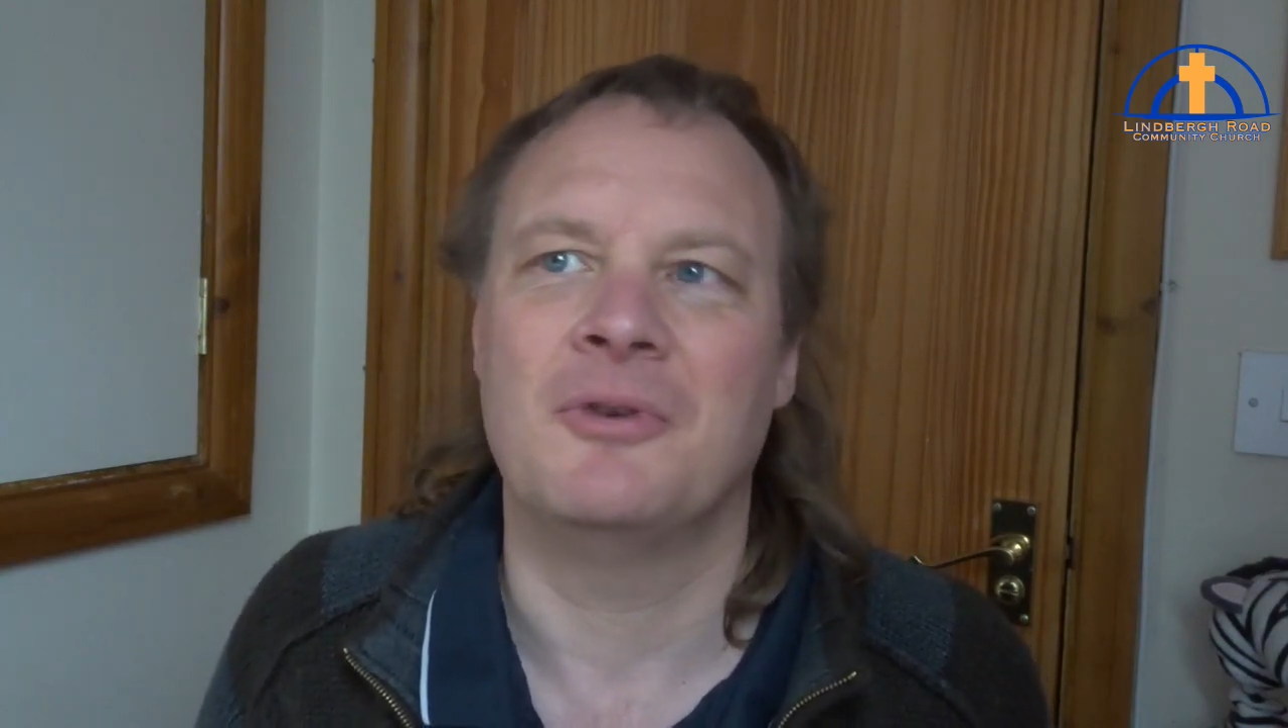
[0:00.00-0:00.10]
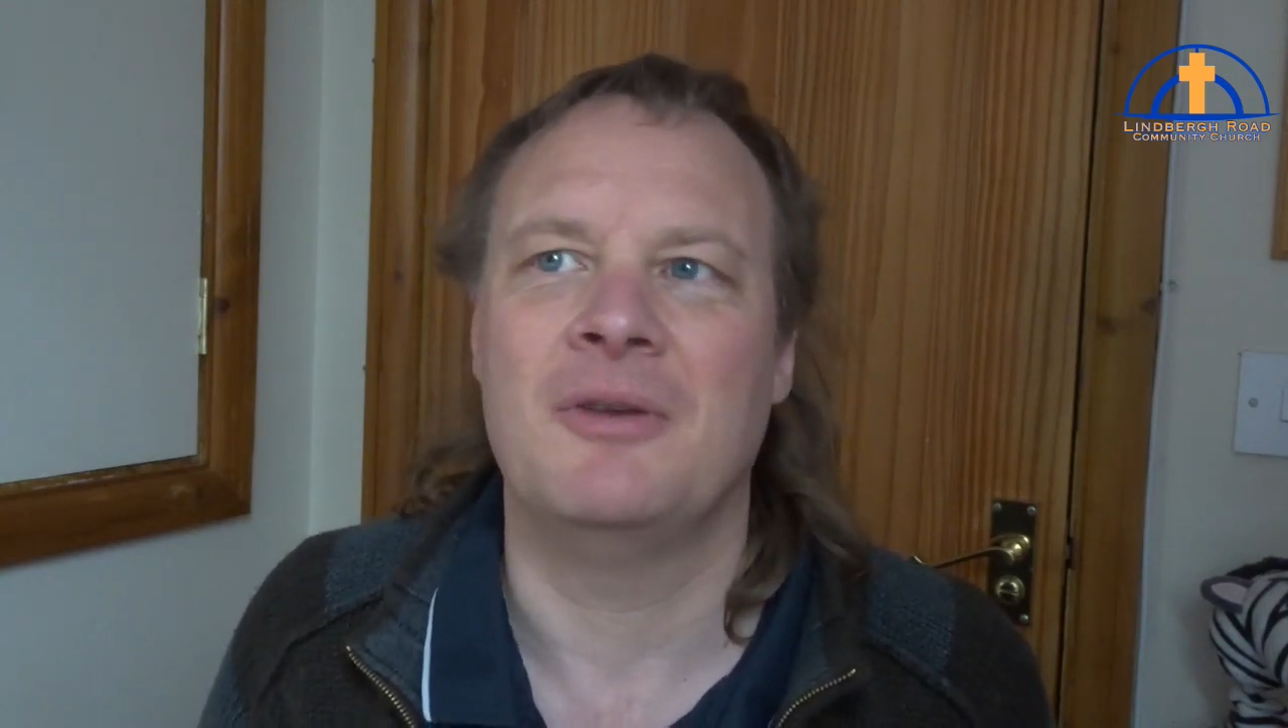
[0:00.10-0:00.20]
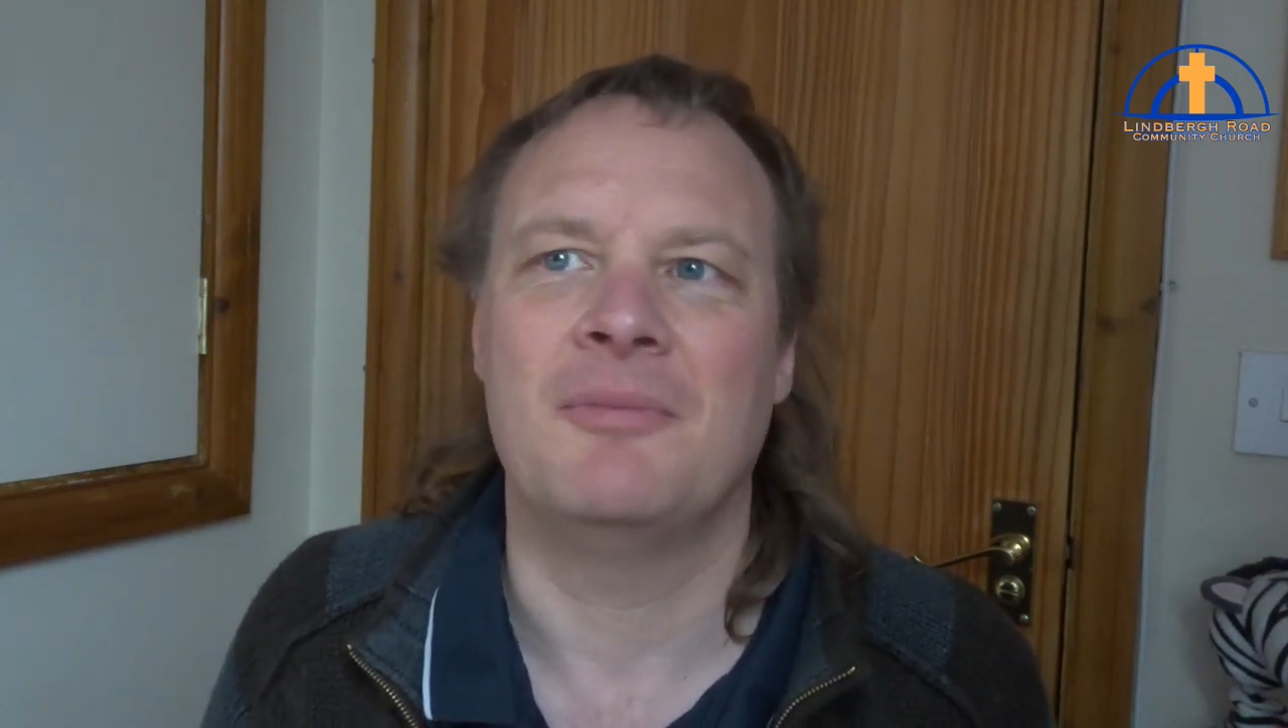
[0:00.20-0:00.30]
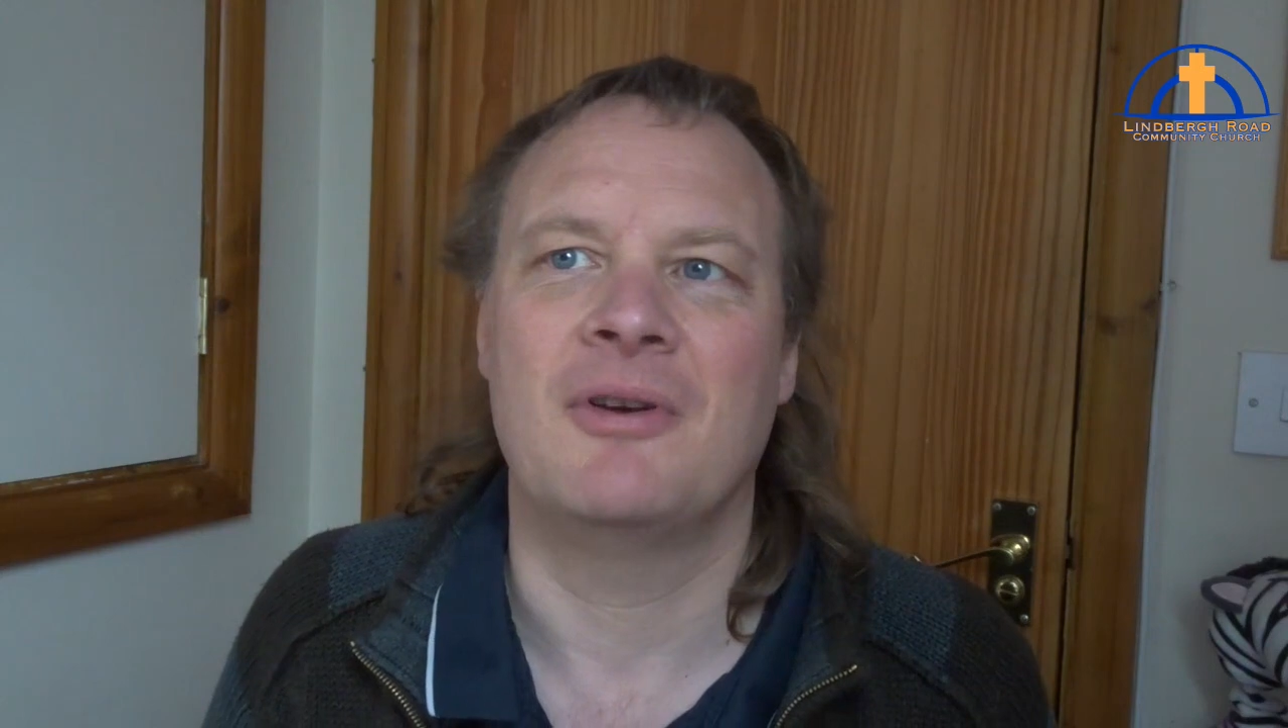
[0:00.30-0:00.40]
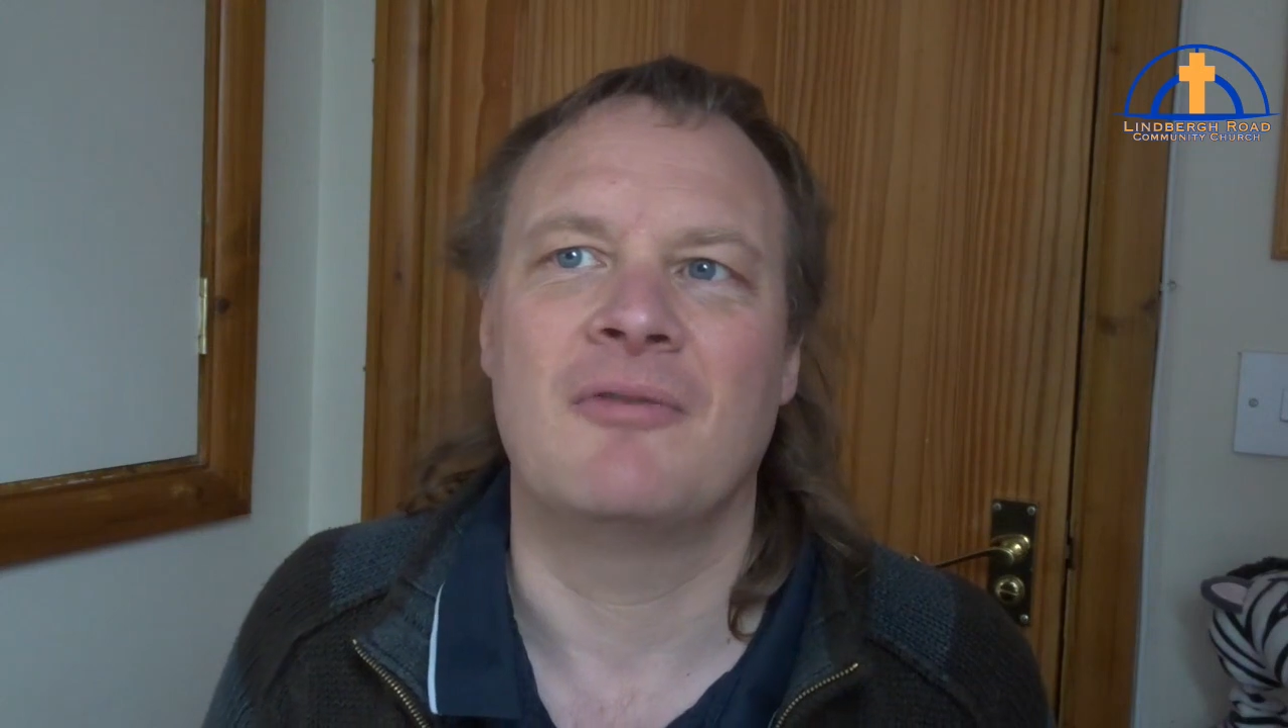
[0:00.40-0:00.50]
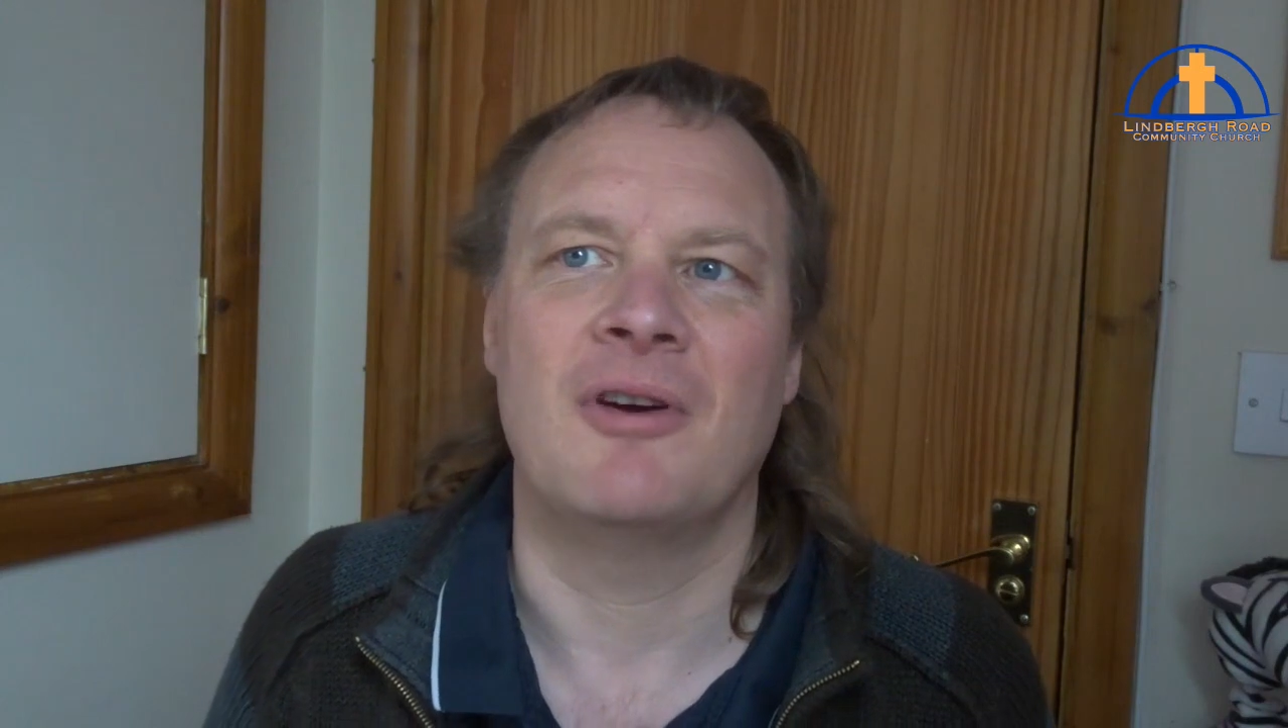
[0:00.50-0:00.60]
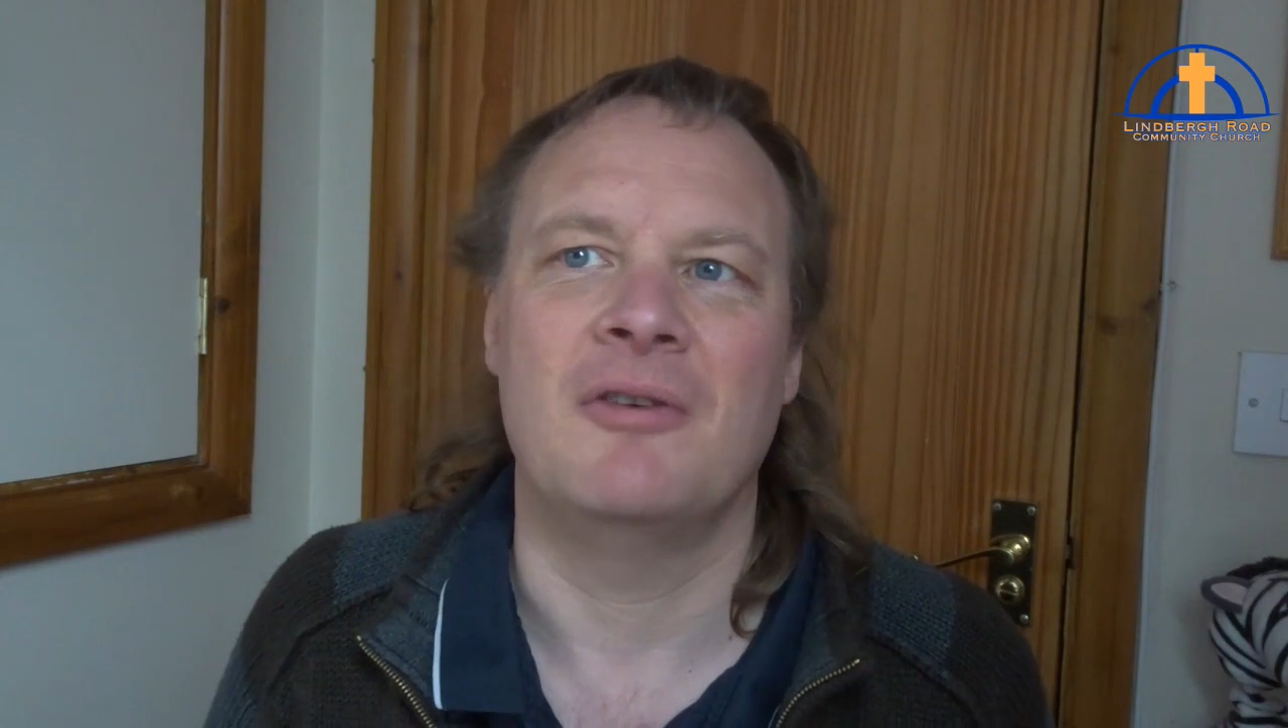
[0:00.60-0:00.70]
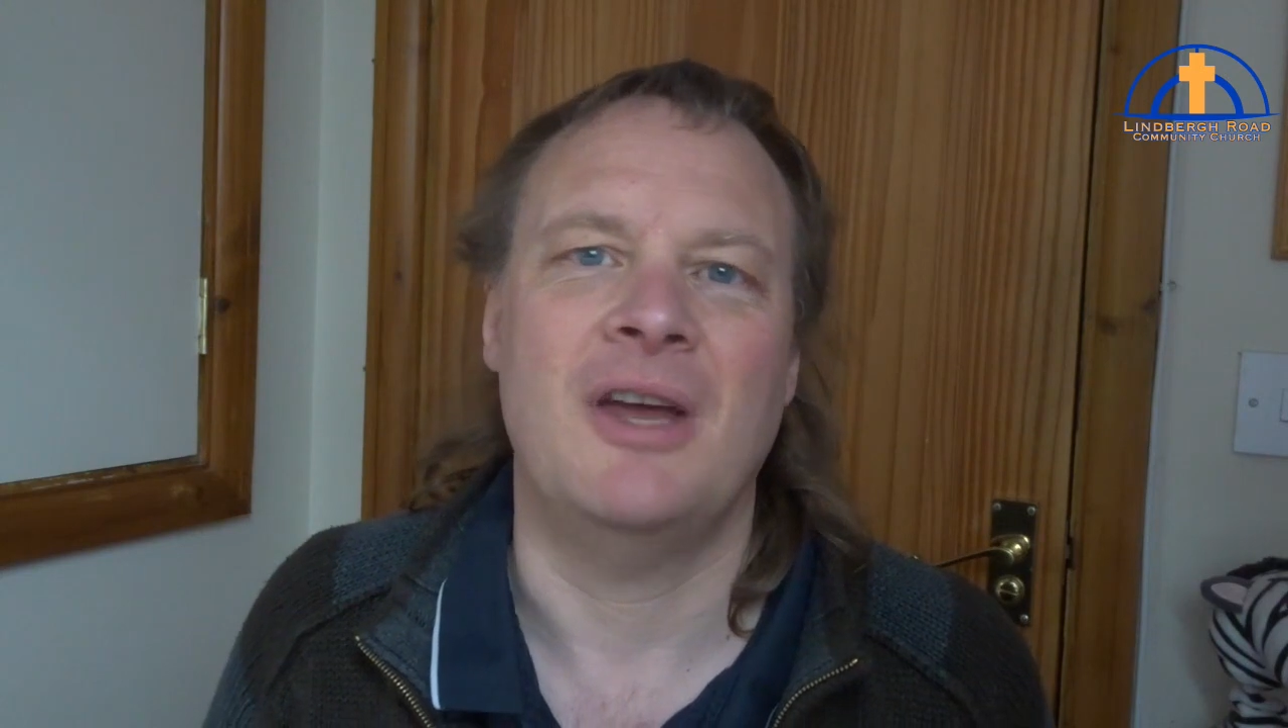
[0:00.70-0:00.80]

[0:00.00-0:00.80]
Lindbergh Road,